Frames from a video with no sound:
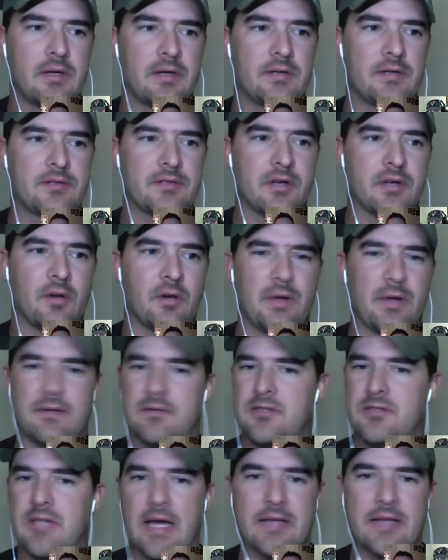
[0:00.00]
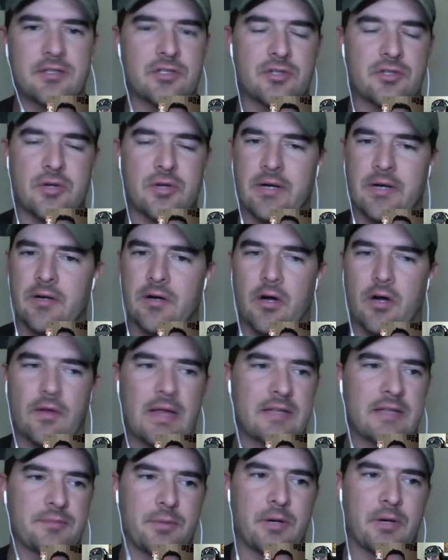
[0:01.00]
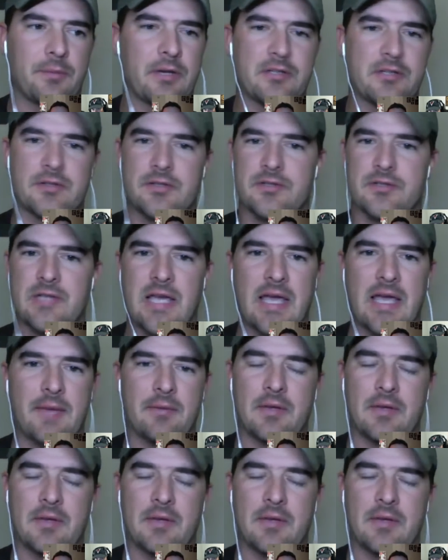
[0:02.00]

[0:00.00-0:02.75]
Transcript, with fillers: So, but sights, trigger, all that's pretty much the same.